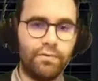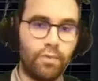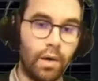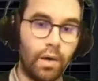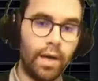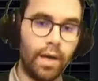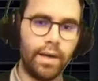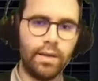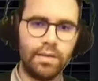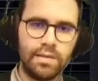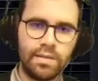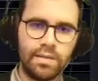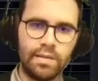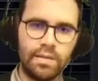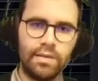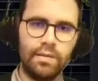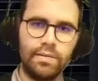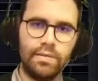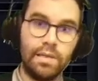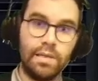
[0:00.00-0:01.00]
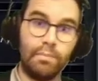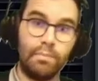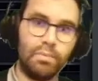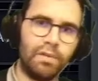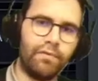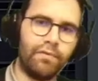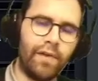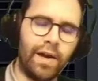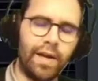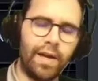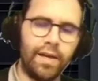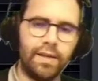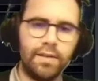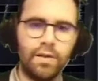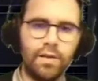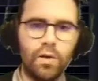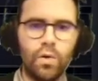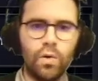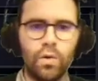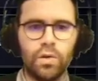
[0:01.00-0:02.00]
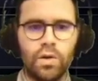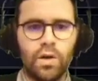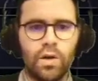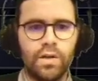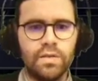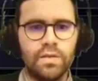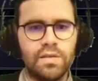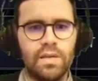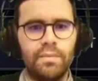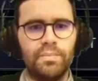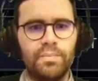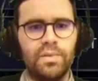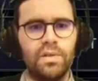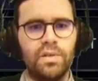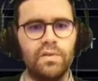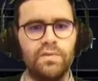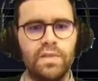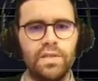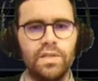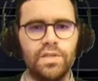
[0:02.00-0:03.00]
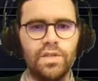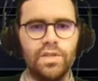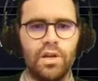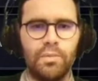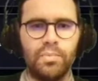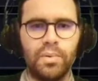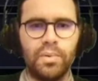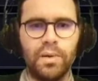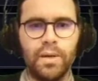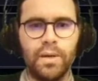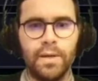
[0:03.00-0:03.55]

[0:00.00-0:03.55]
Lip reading: while still simplifying the whole concept of the shop.